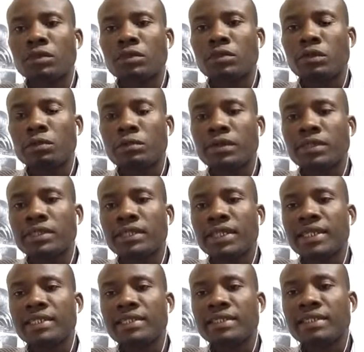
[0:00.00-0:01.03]

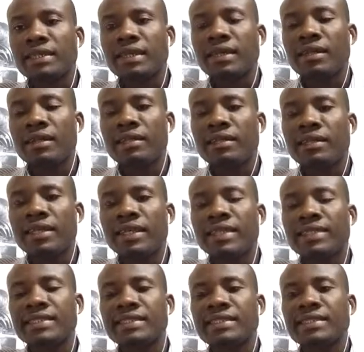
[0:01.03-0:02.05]
represent
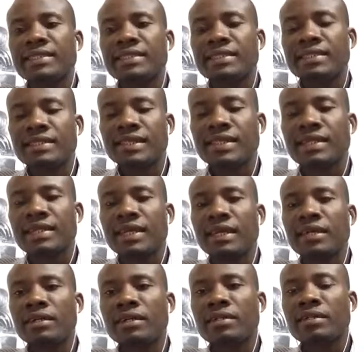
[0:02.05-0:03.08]
this
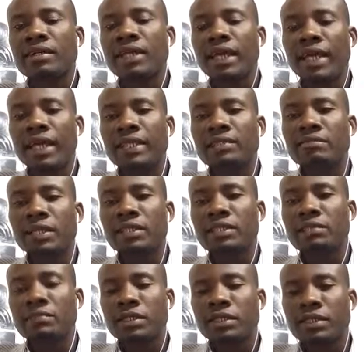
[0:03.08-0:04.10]
signal in
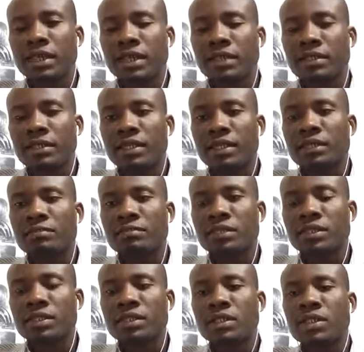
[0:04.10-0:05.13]
mathematical
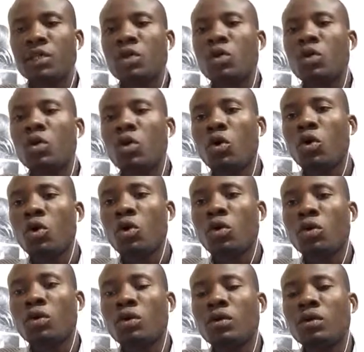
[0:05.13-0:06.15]
terms,
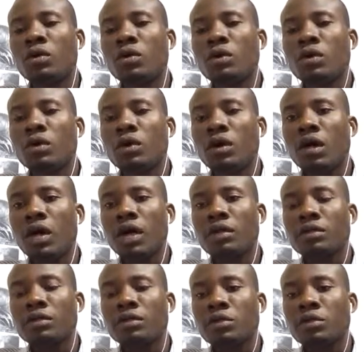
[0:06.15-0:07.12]
or how do we